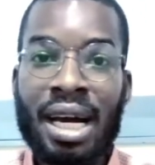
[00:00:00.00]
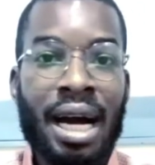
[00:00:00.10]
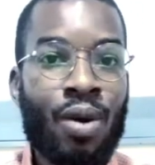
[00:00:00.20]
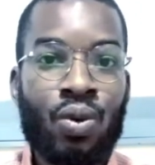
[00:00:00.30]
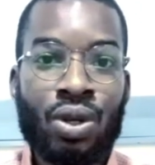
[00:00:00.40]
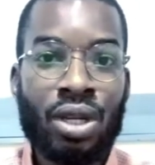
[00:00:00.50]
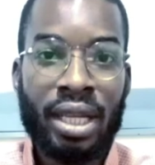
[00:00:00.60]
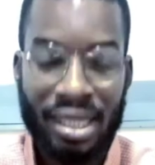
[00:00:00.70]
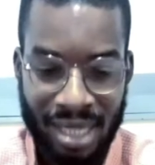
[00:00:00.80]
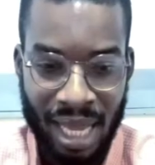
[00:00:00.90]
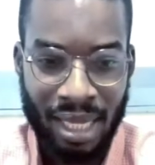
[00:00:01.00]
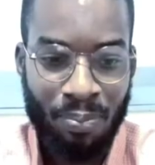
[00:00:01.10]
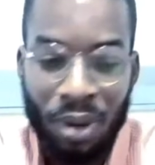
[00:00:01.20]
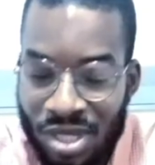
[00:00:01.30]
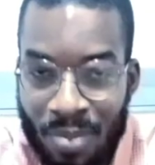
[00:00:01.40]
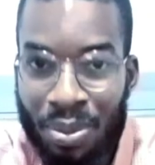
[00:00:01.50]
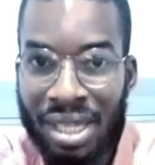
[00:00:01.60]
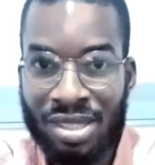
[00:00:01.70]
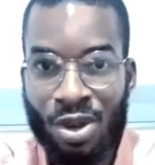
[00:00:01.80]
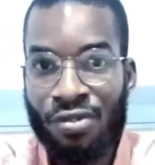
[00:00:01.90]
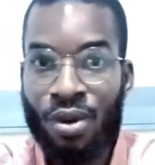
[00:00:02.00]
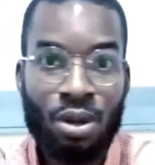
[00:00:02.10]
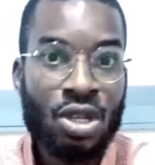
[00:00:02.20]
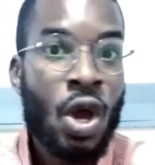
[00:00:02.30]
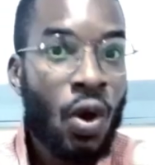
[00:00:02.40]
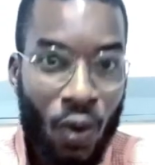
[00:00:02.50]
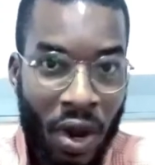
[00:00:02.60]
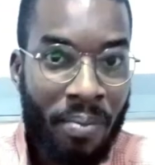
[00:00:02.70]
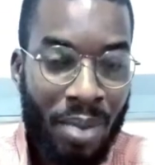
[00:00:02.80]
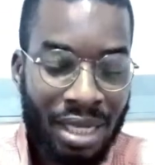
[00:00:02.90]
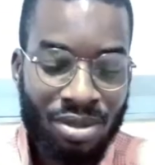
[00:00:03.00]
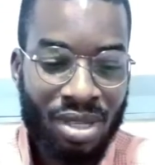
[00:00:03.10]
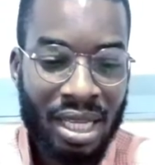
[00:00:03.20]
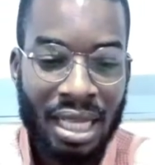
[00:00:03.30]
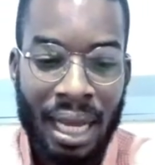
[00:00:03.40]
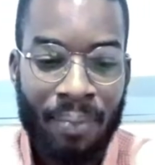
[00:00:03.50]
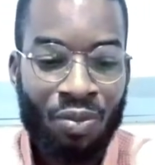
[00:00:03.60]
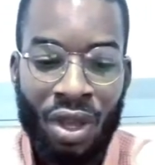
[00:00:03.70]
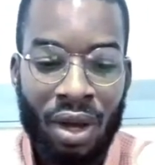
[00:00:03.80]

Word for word: Are we, is there any possibility of us going back together?